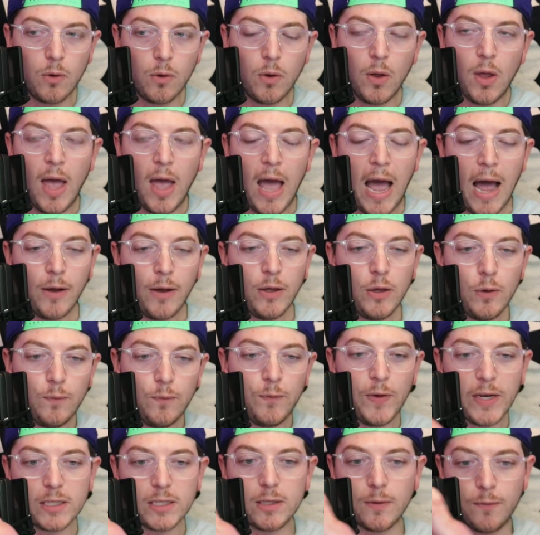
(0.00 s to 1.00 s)
How you
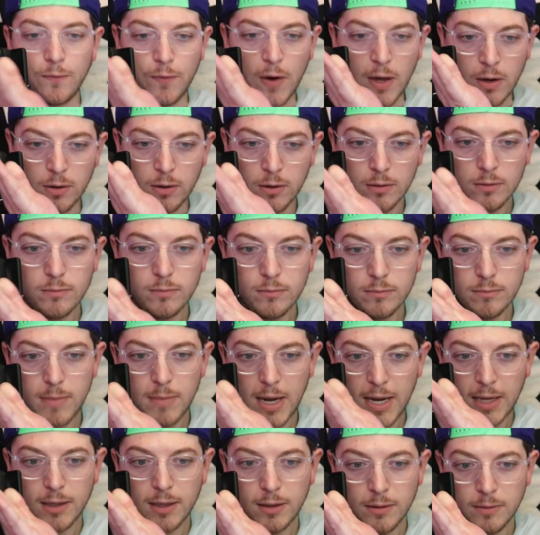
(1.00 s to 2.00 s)
fix a funnel,
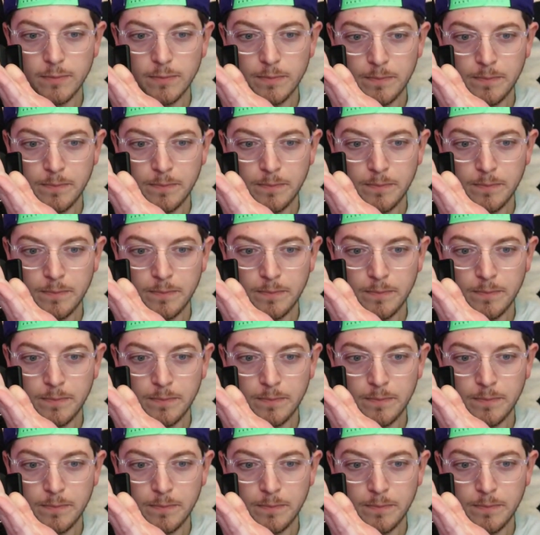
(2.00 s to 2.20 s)
Mike,